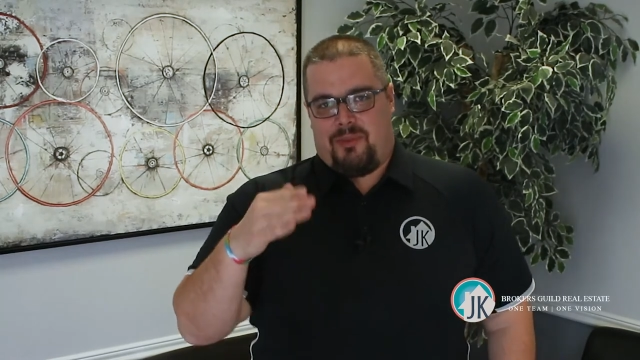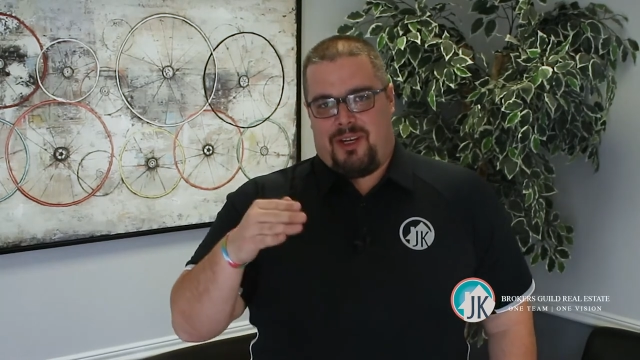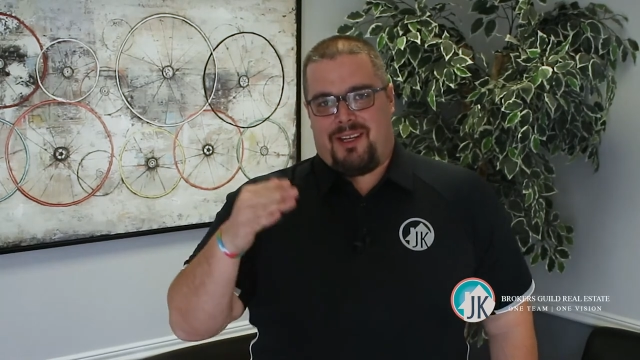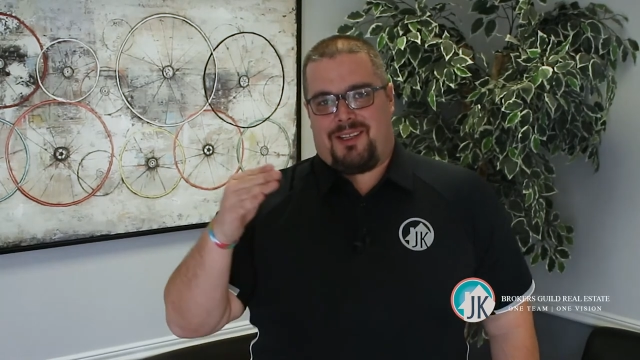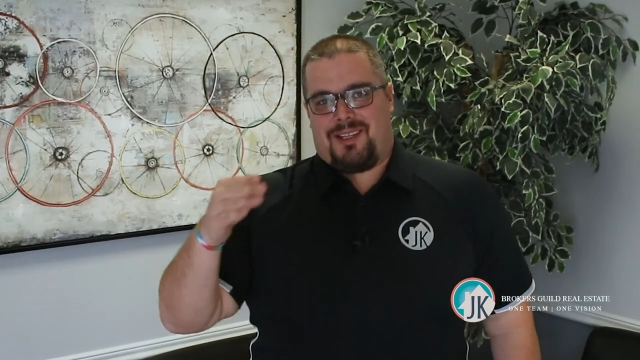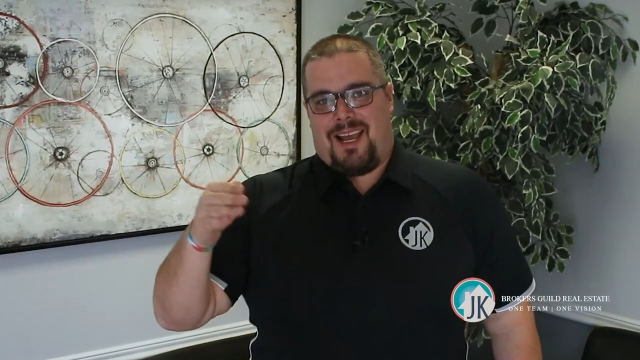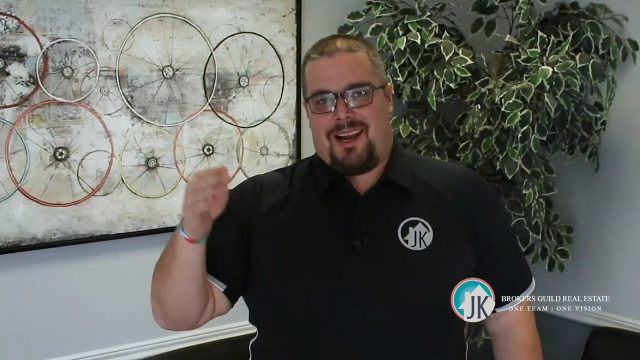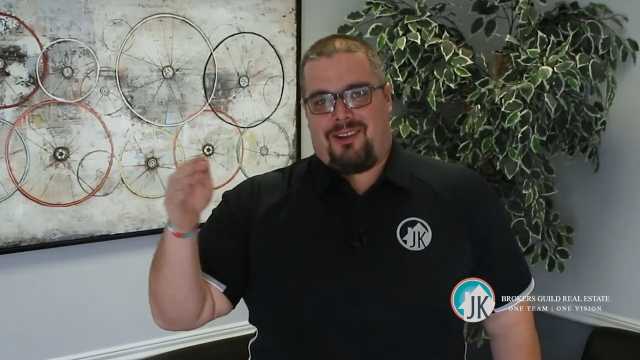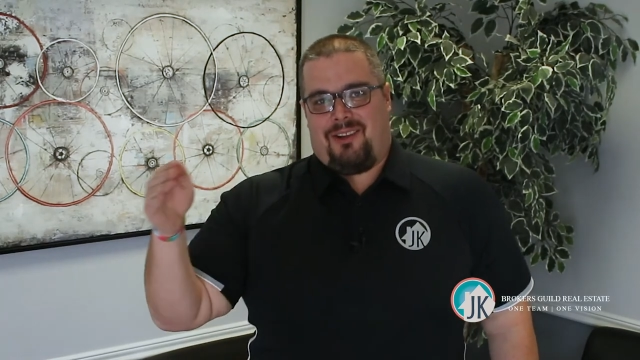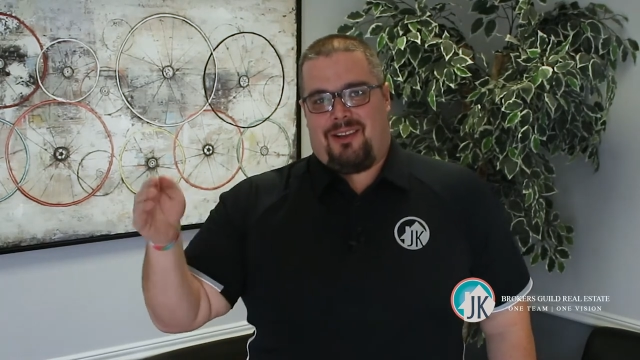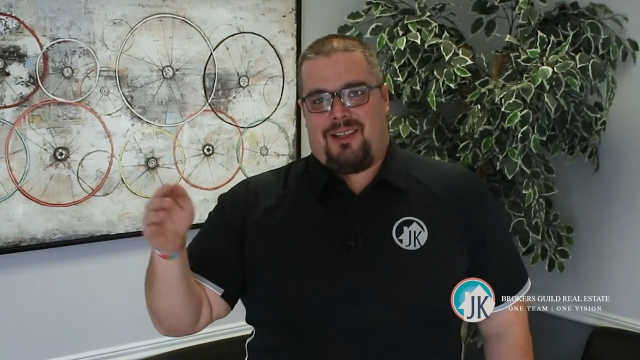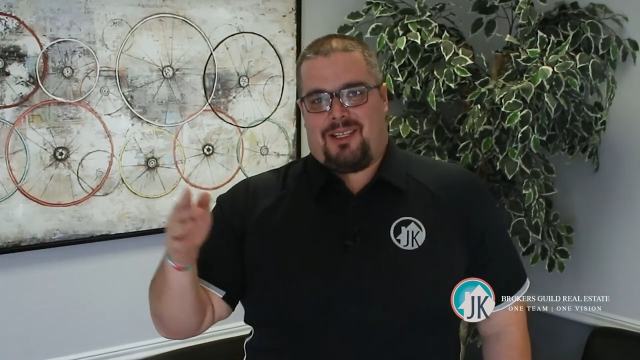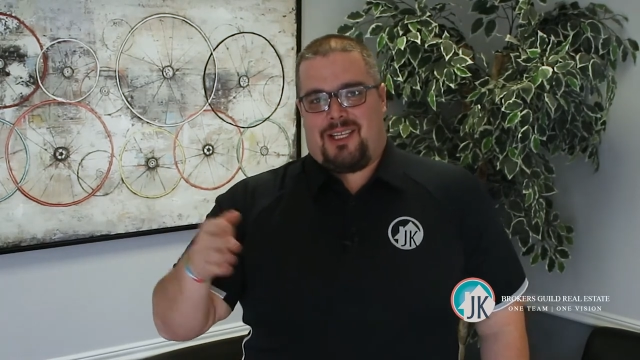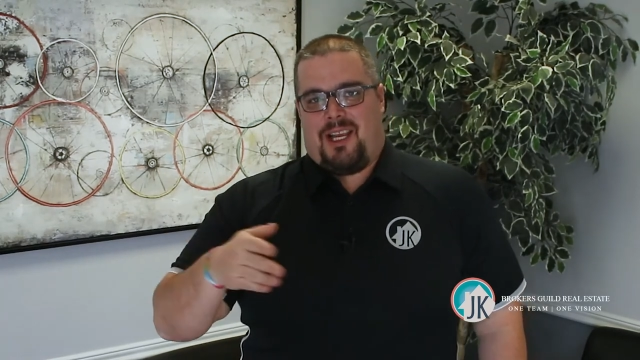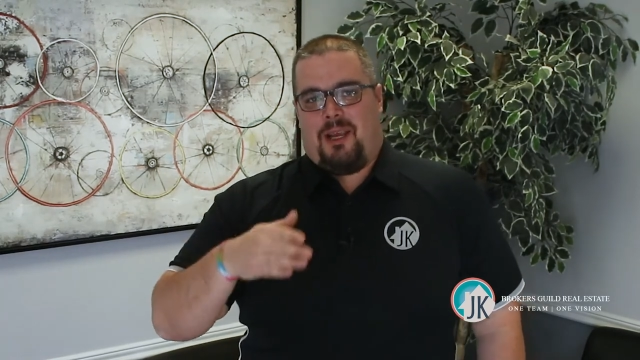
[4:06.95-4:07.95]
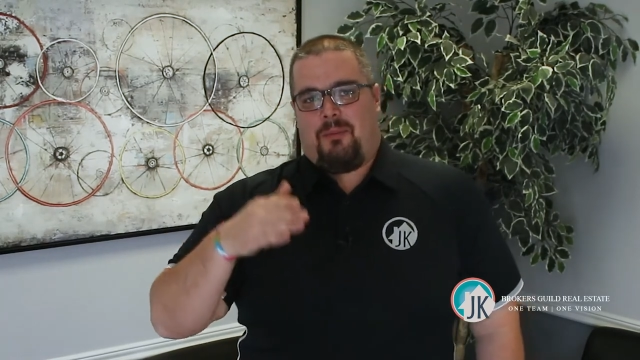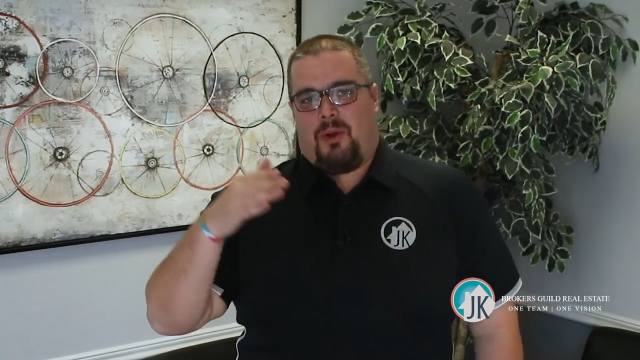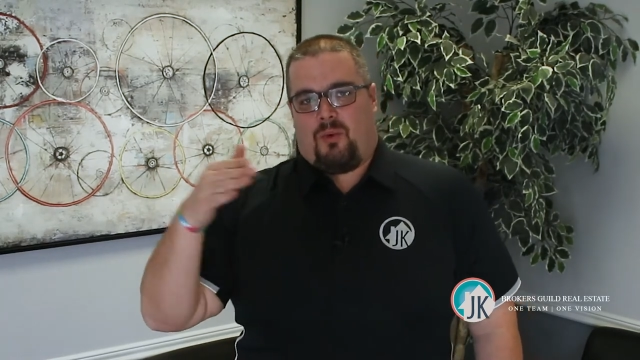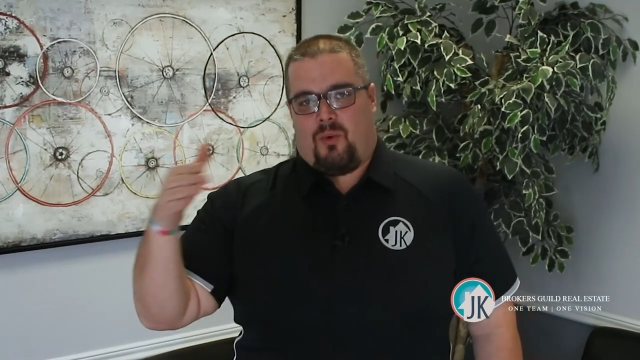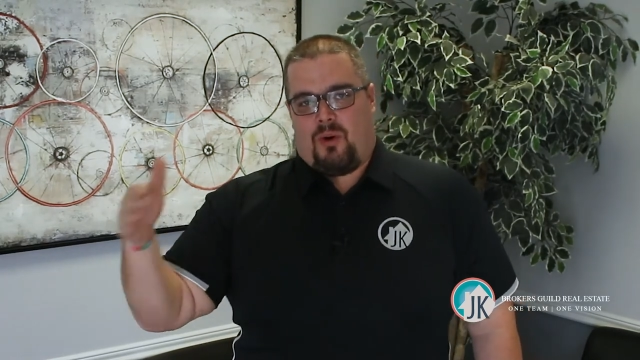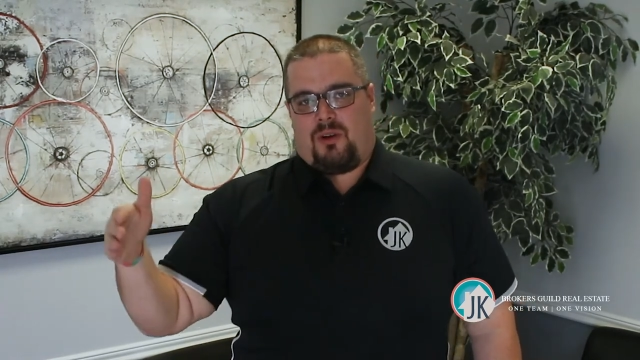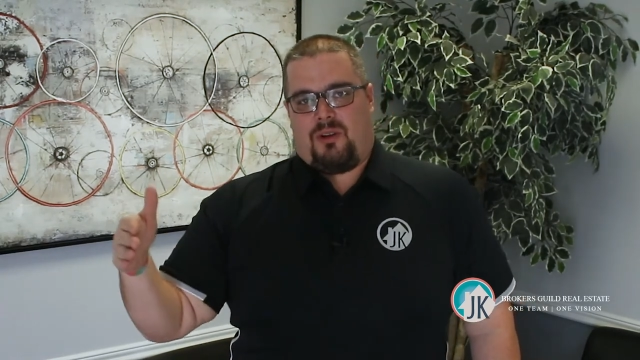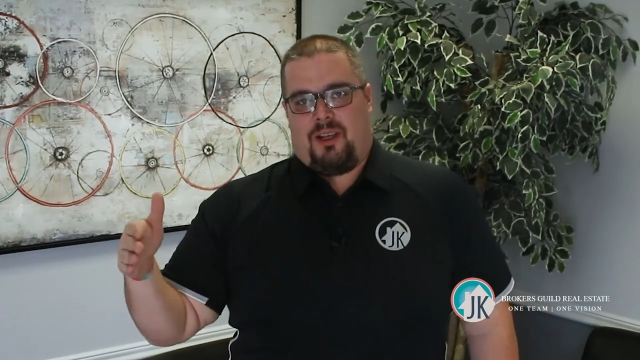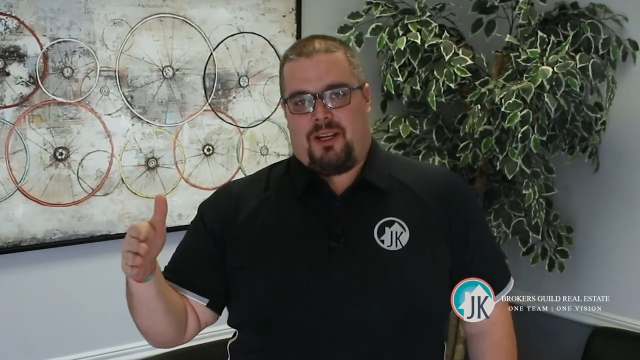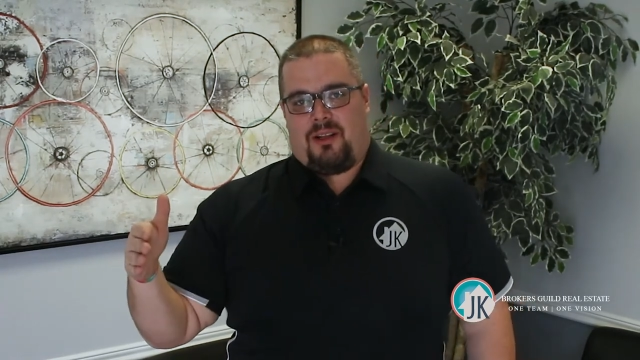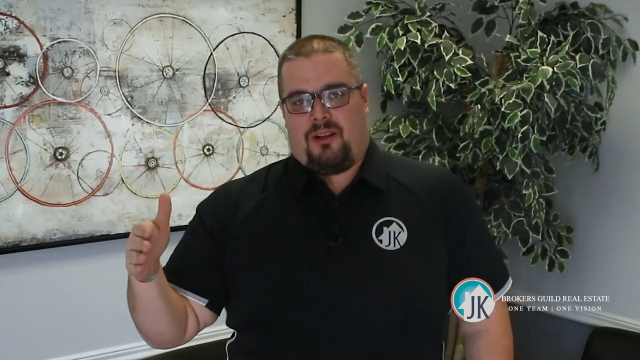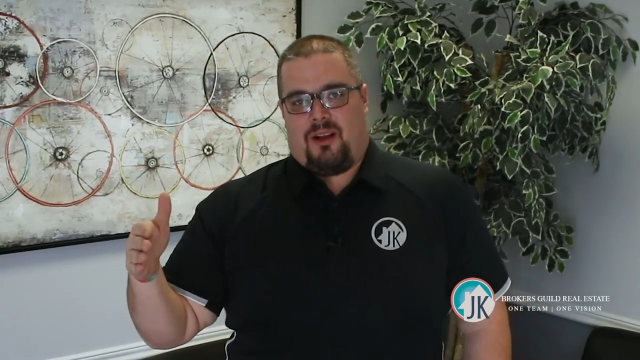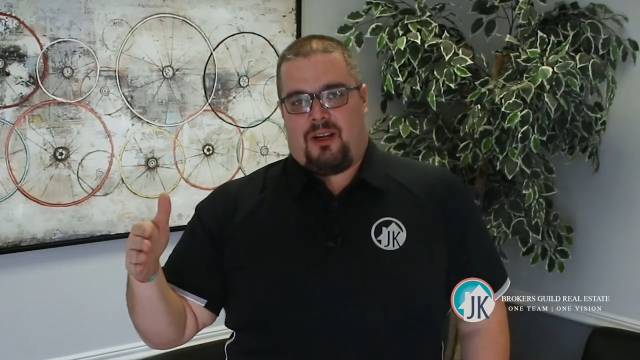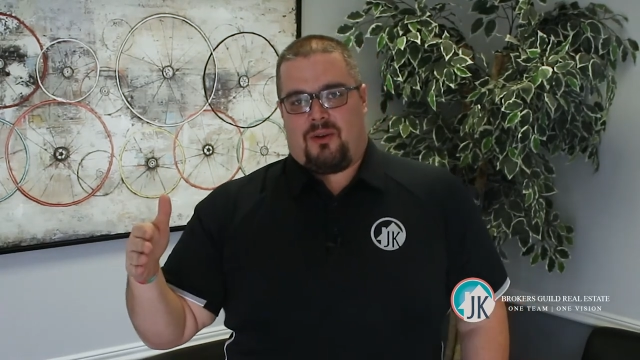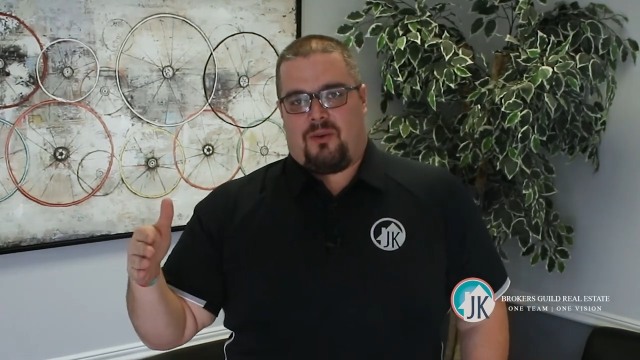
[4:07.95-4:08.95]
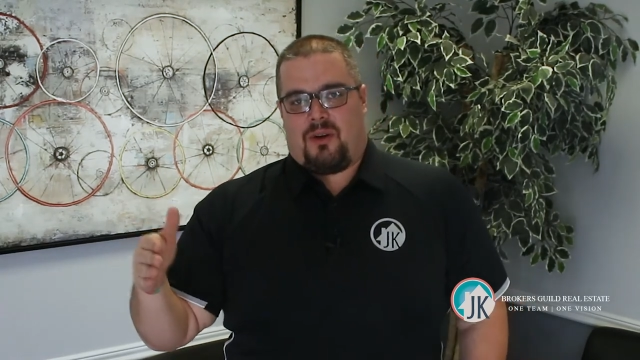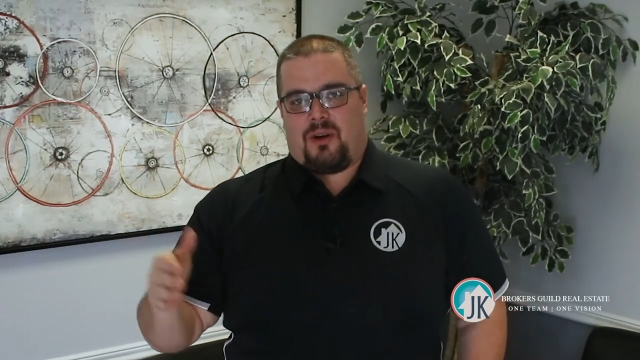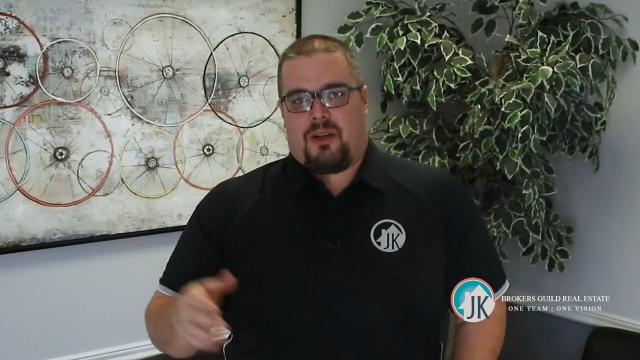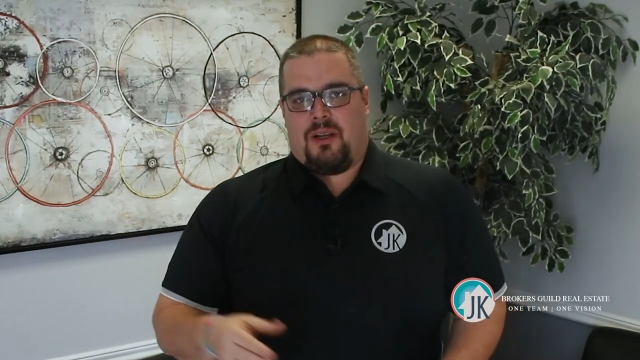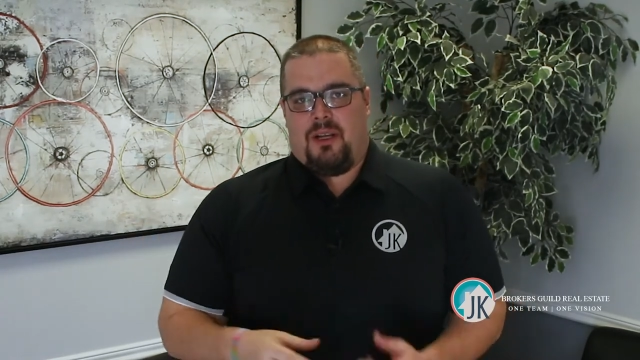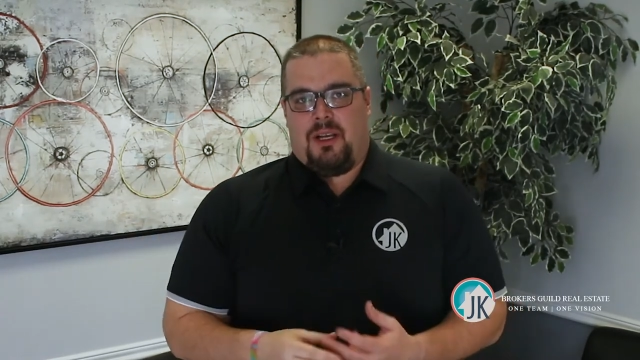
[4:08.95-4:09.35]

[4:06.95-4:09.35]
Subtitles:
been exactly the same and worked like clockwork.